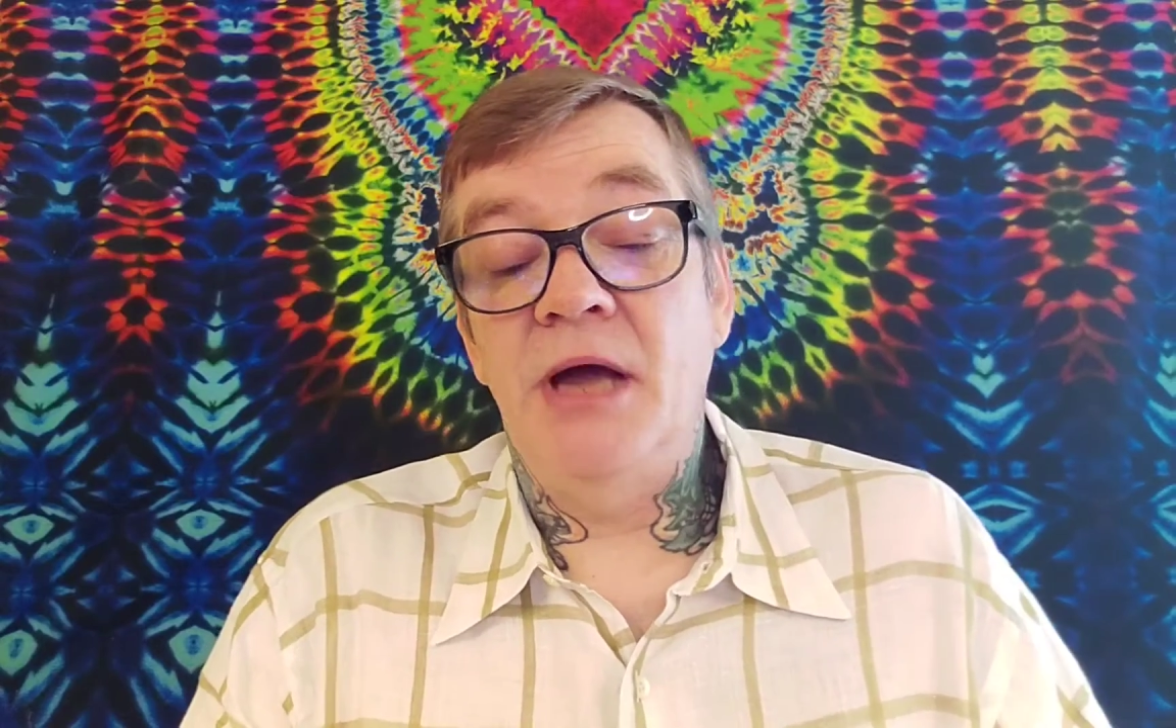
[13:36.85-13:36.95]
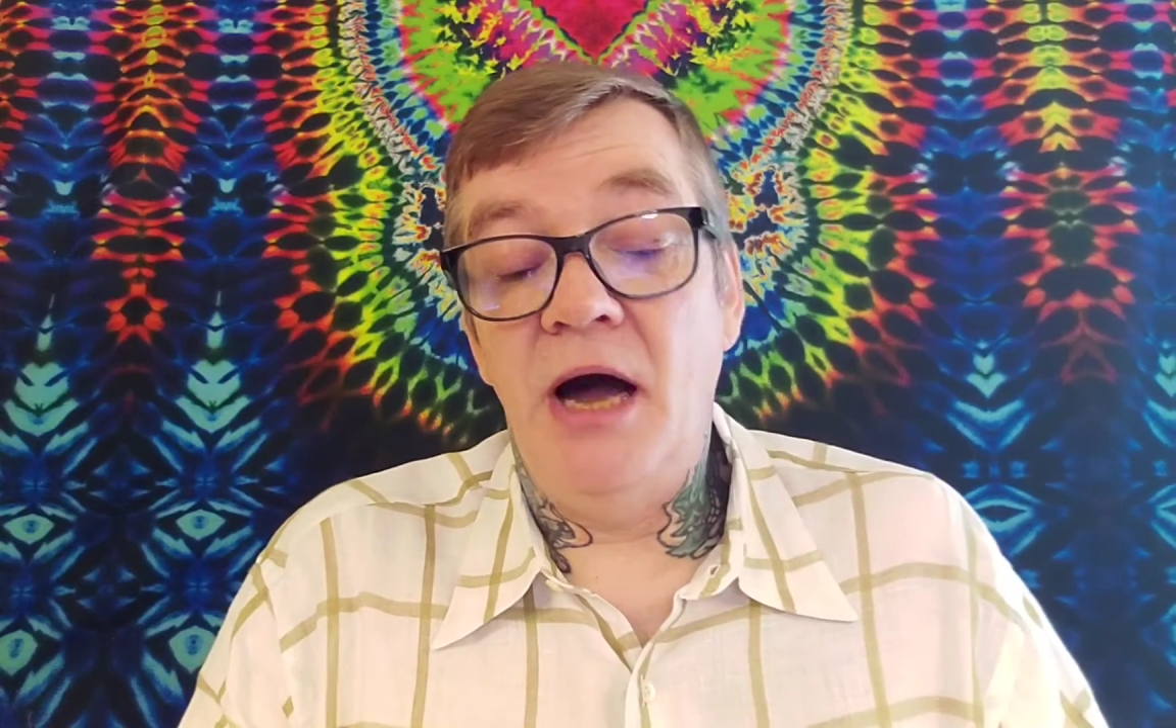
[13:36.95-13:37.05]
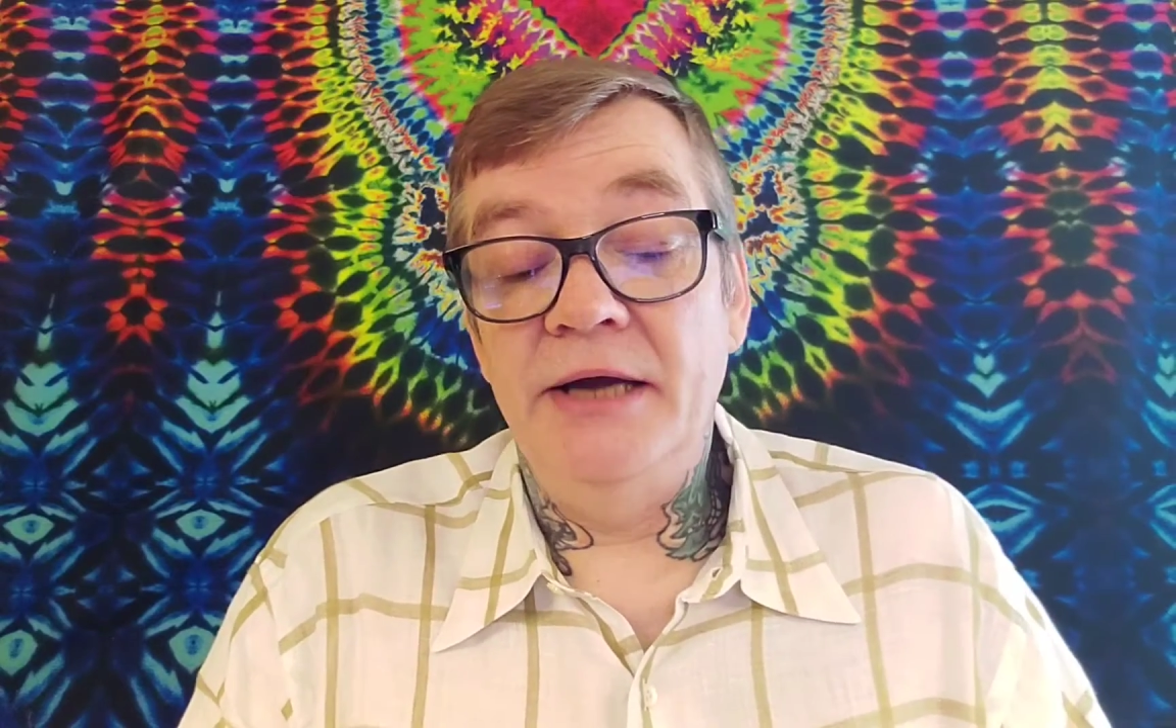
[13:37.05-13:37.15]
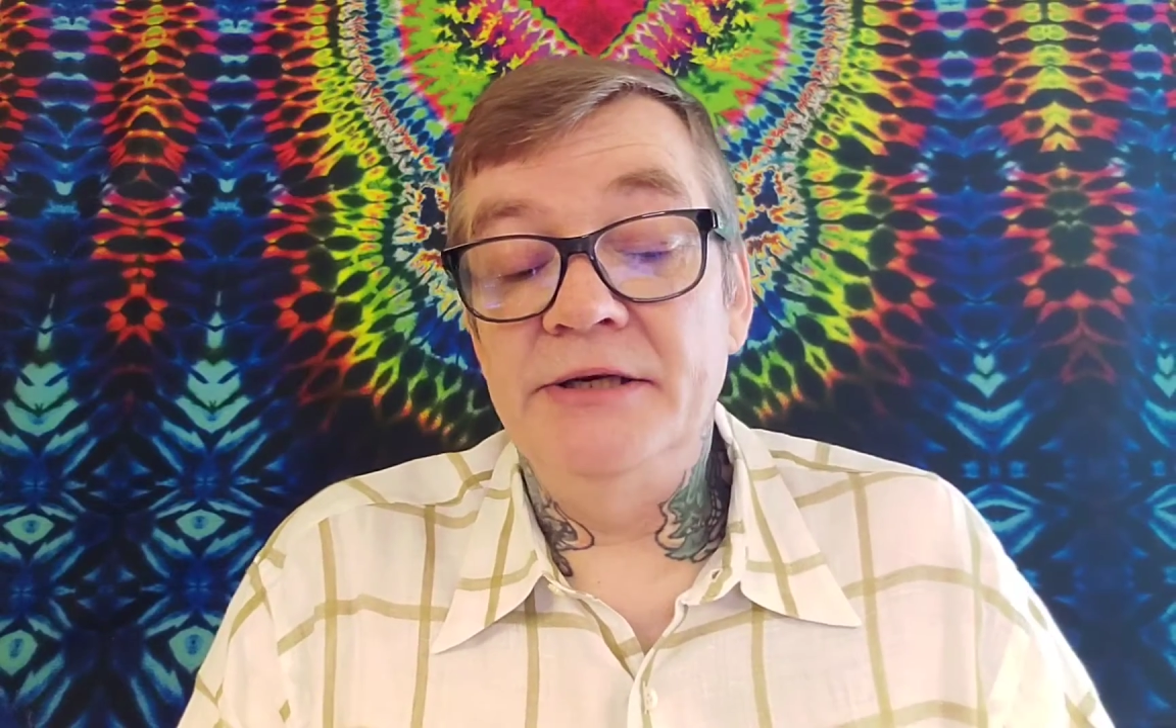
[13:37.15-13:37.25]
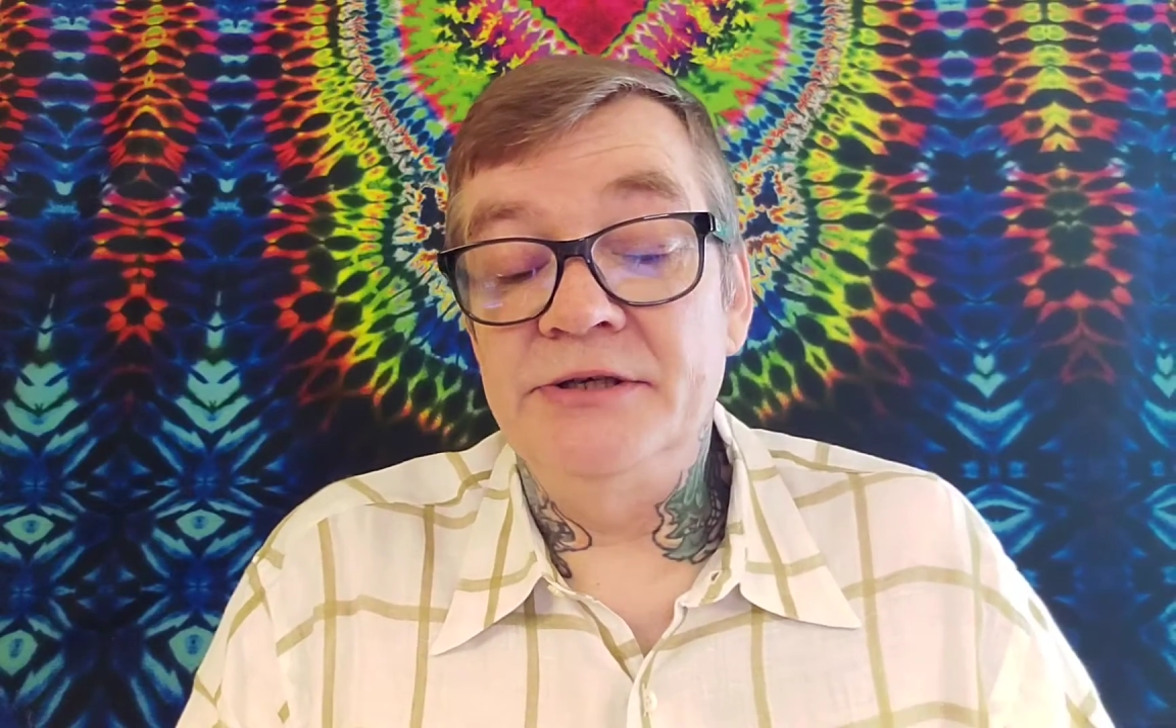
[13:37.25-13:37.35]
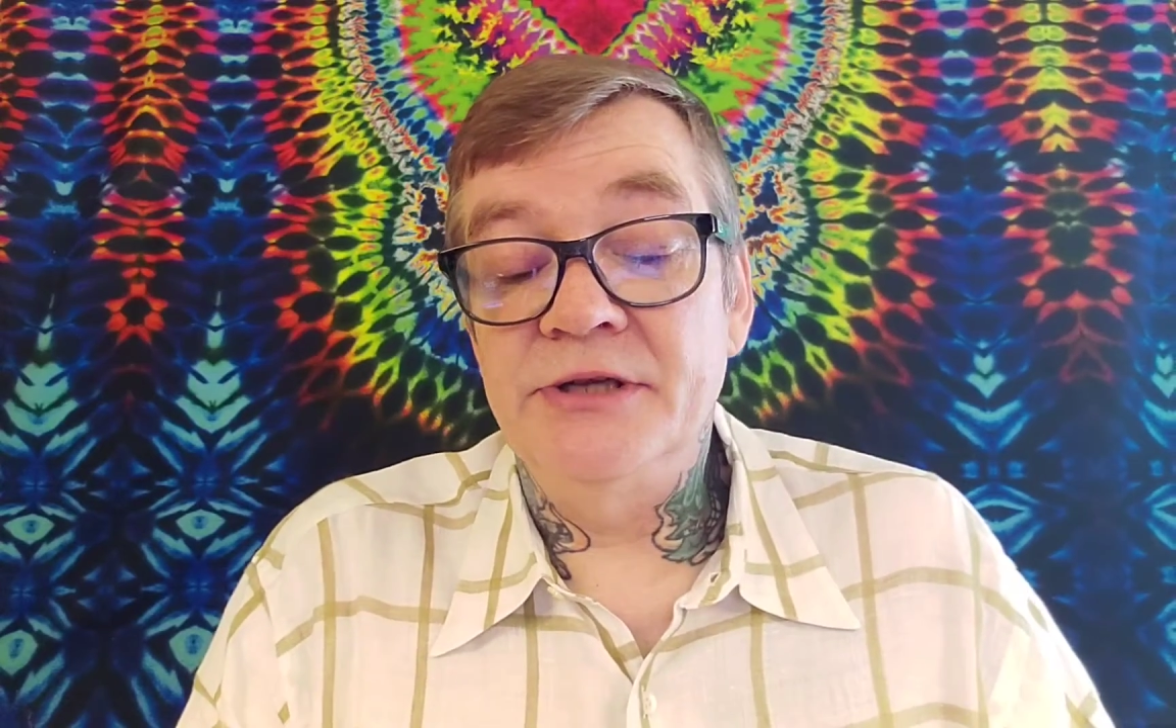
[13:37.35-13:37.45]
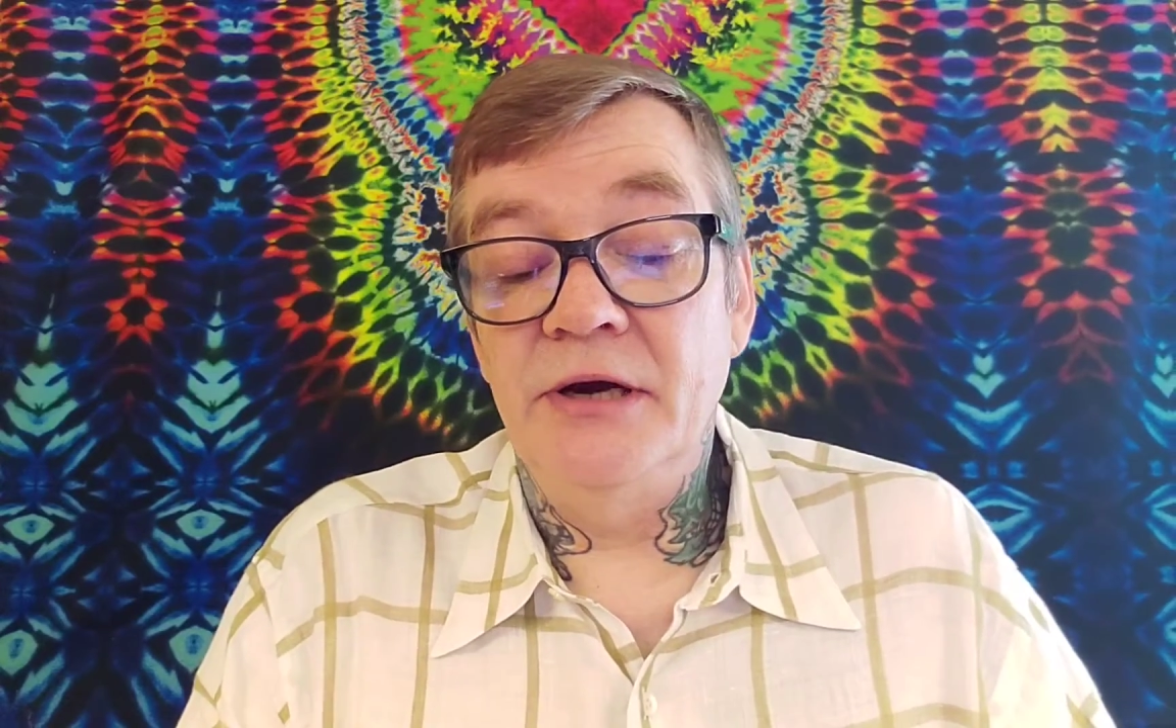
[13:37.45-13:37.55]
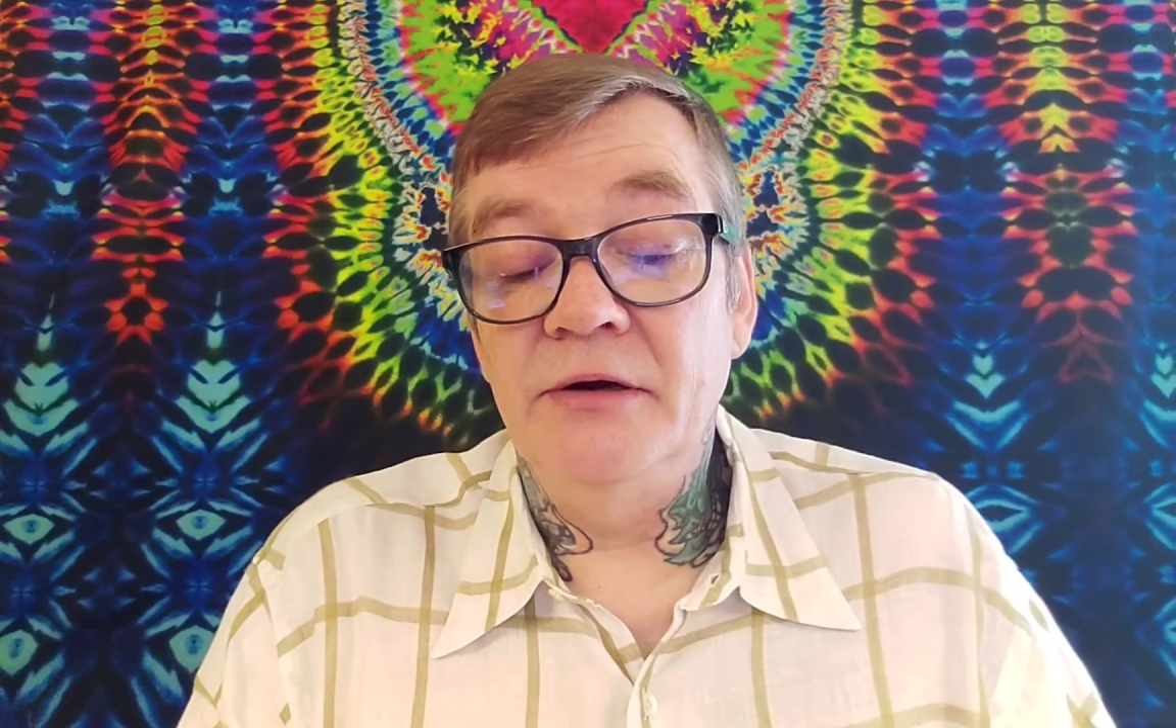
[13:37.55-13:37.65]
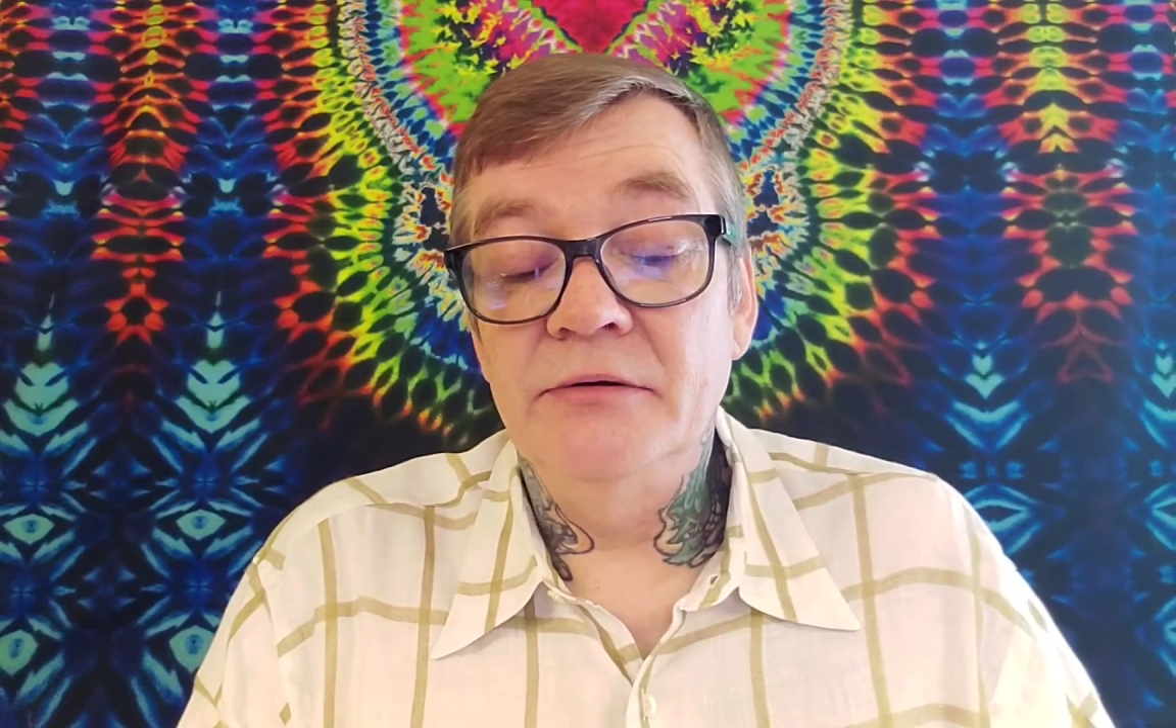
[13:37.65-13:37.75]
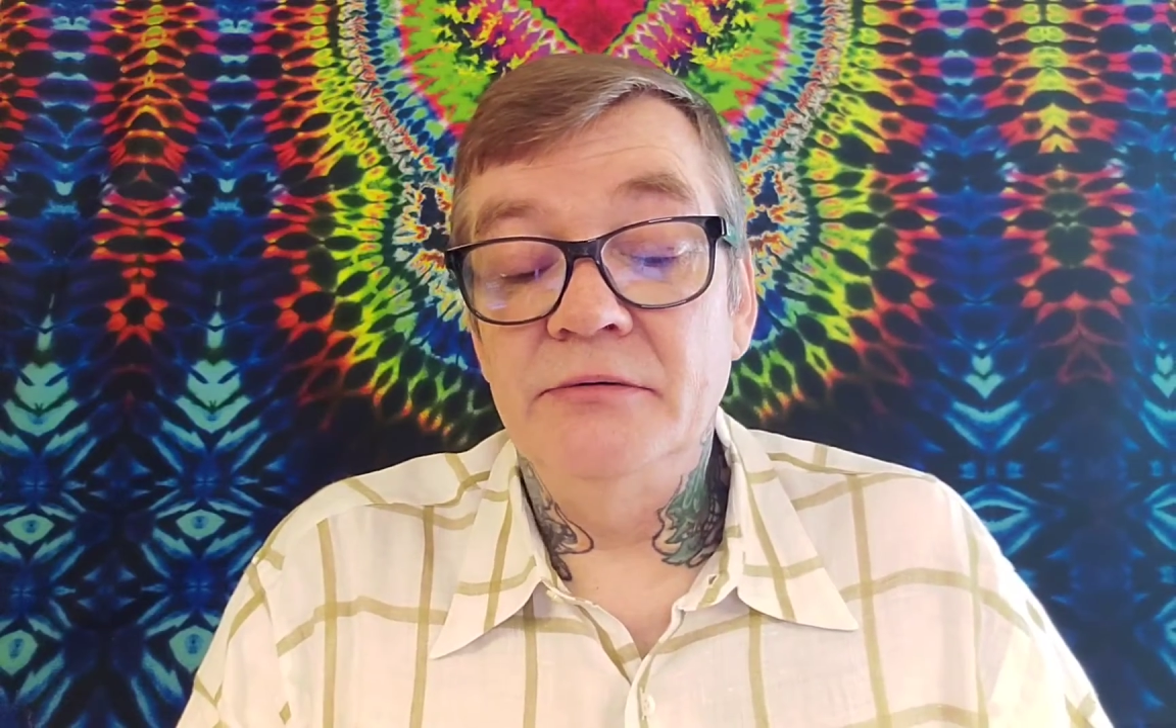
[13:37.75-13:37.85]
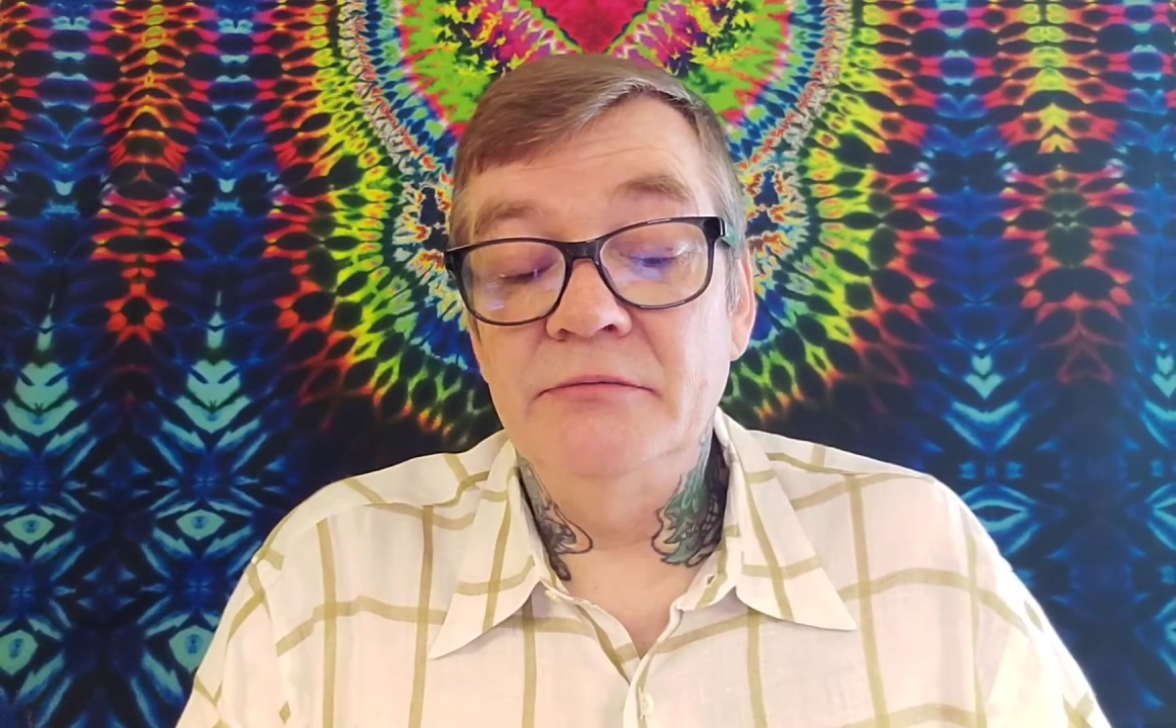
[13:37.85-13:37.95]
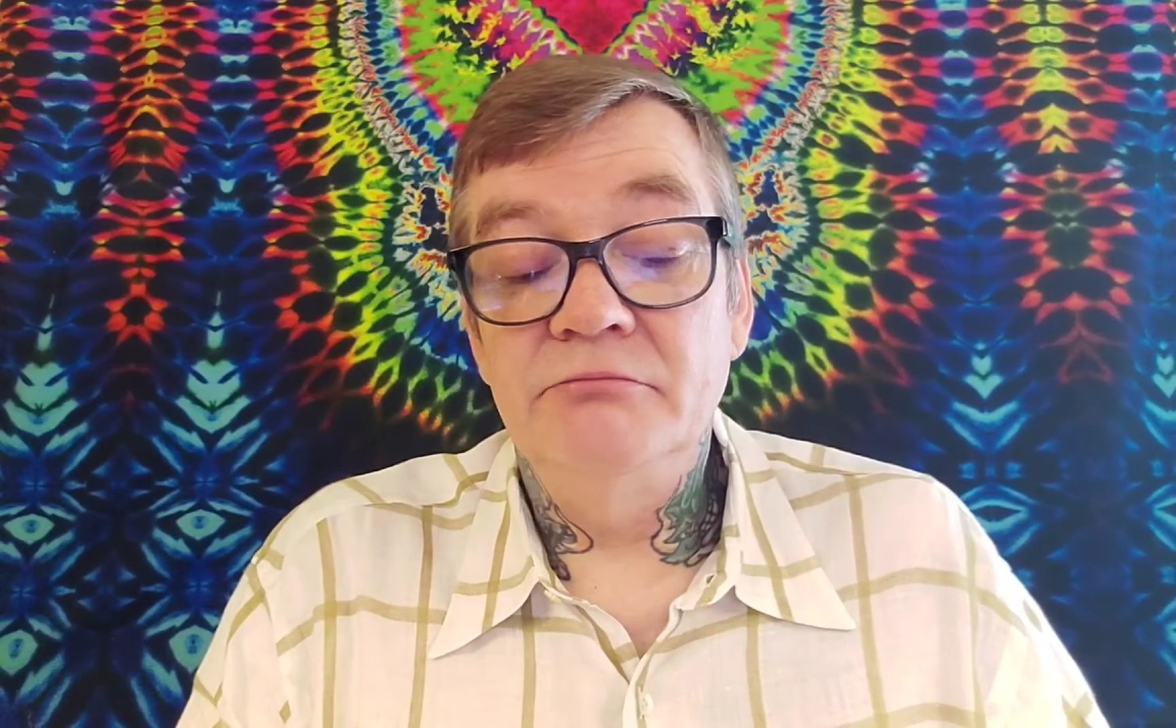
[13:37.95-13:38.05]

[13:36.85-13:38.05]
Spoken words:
kind is there.